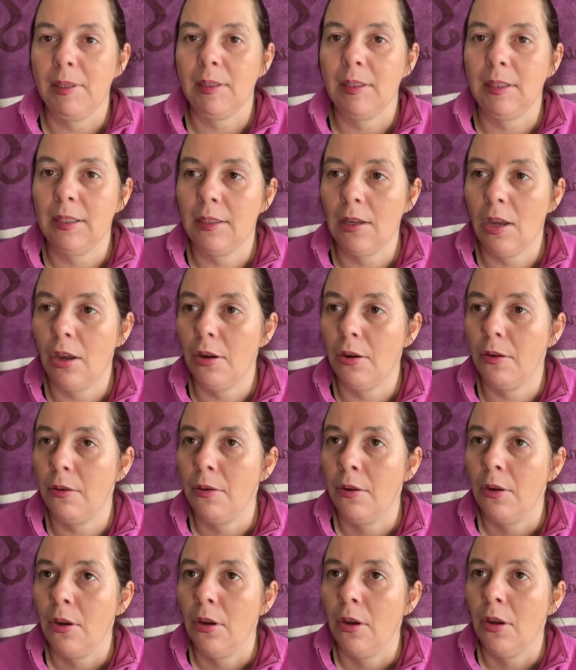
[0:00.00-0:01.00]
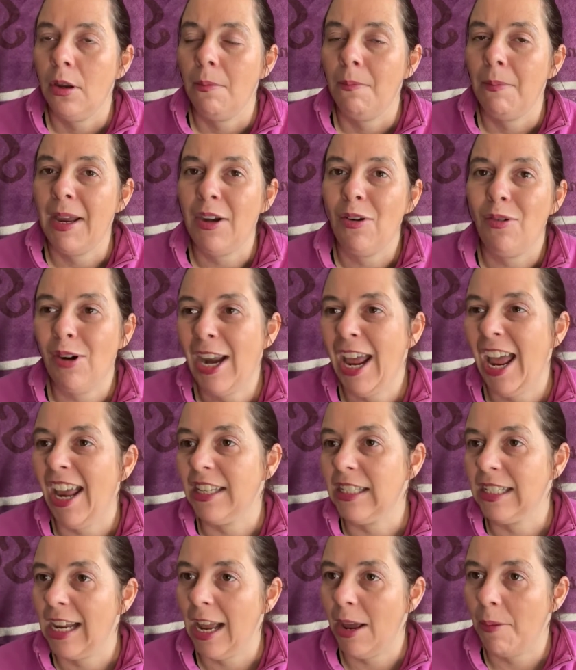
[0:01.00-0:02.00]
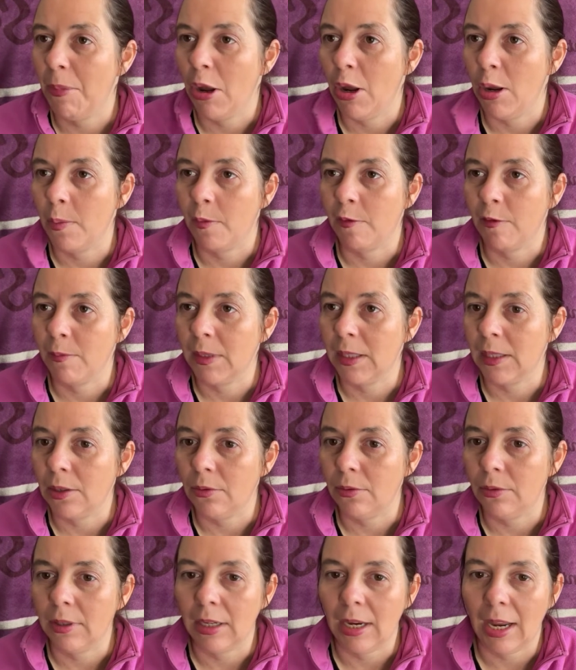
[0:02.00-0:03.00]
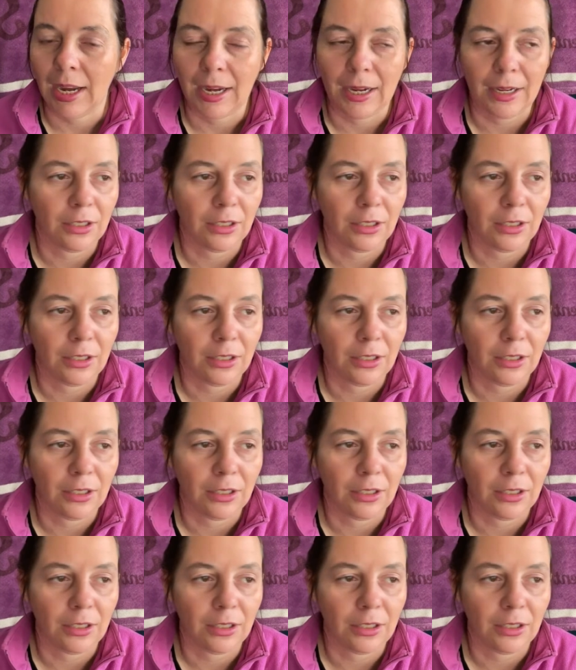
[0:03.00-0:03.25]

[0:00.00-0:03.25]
So my daughter had to come home from school today.